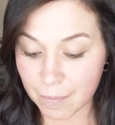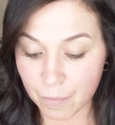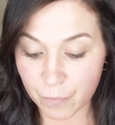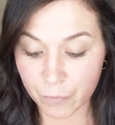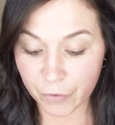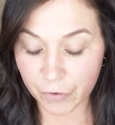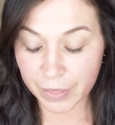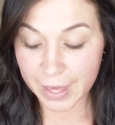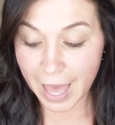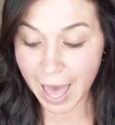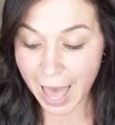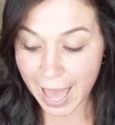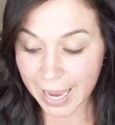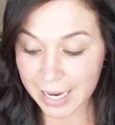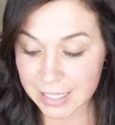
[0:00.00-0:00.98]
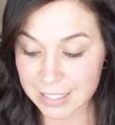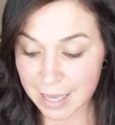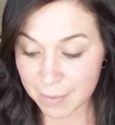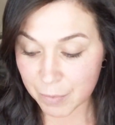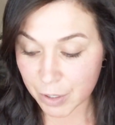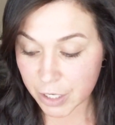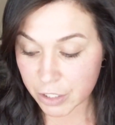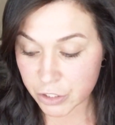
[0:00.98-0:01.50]
For the eyes, I'm
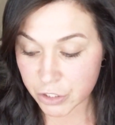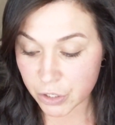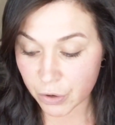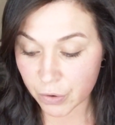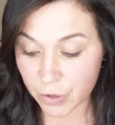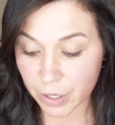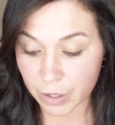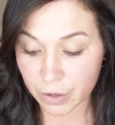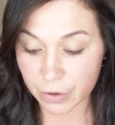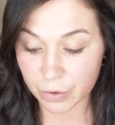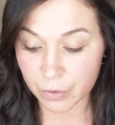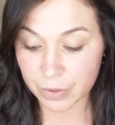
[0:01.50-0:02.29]
going to show you